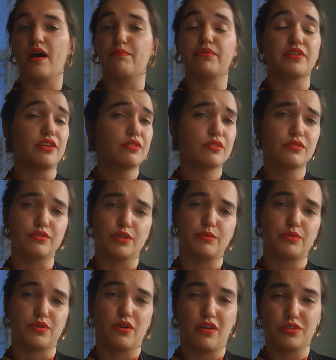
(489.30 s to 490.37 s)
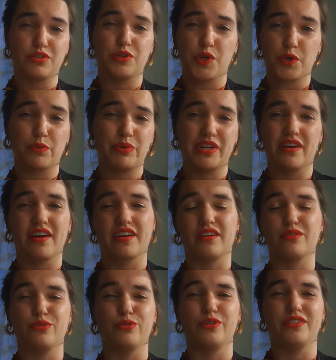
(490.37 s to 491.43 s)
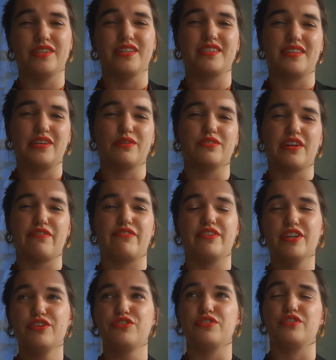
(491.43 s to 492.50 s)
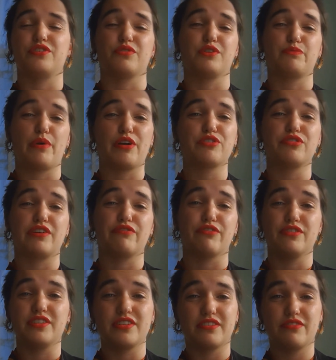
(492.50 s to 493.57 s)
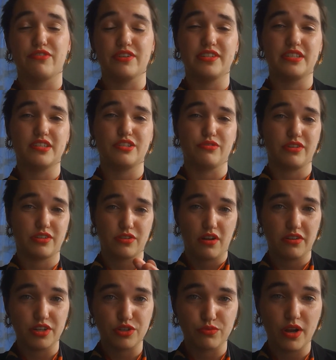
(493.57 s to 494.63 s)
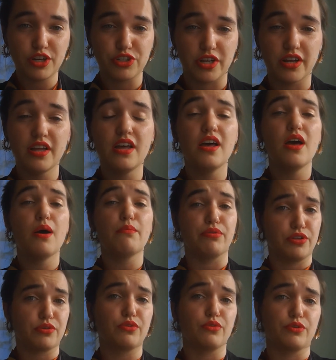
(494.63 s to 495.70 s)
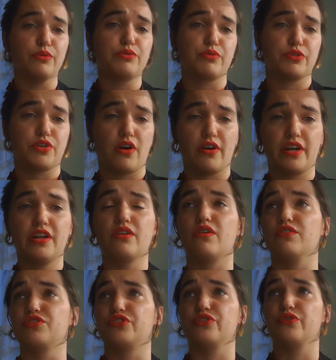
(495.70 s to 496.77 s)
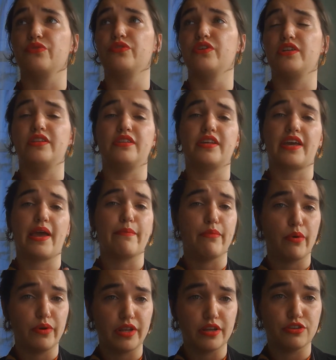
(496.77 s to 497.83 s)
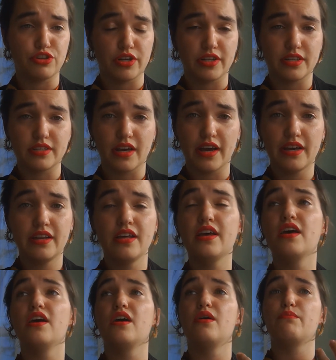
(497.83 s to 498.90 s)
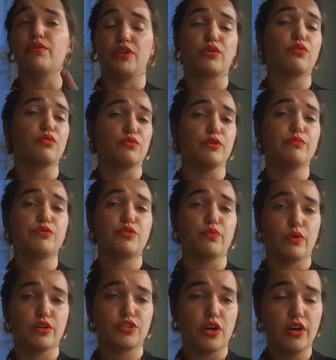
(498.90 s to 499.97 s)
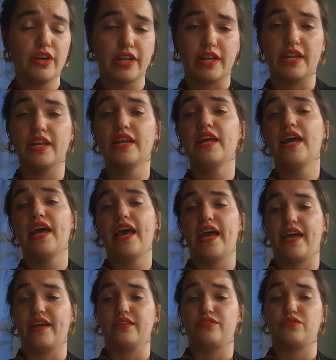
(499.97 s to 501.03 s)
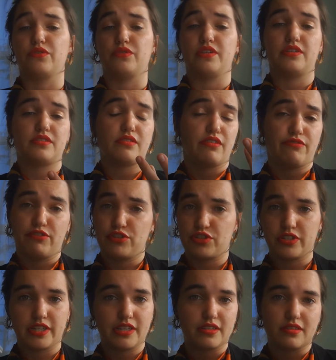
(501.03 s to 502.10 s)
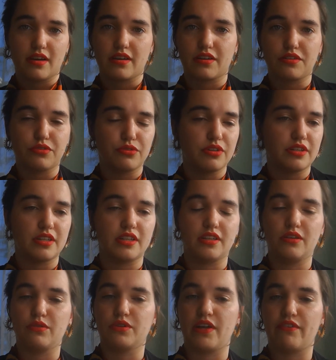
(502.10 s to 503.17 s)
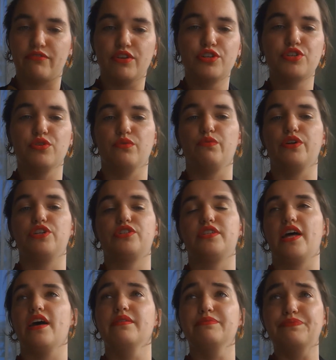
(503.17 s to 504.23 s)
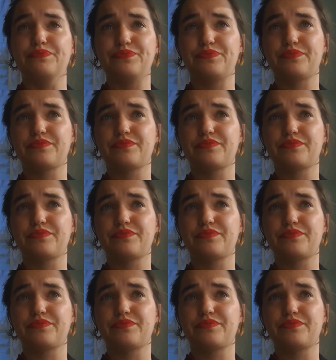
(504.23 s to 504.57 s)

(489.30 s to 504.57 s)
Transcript: Political groups are also notably not included in this legal definition. So especially, for instance, during Stalinist Russia, political groups were targeted. Also in the Cambodian genocide, political groups were targeted. And so this officially is not included in legal definition, which then